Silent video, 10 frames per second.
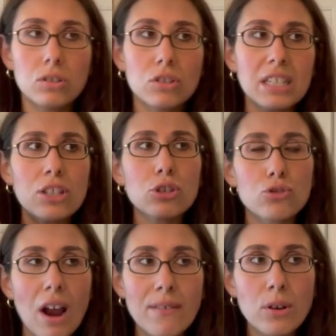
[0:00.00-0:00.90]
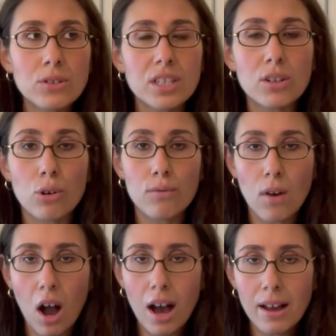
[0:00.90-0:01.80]
either dry roasted or
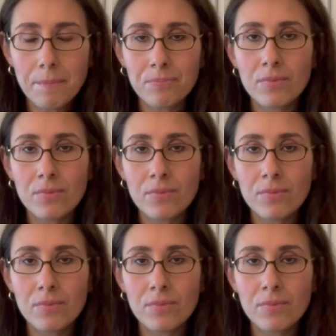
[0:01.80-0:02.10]
raw,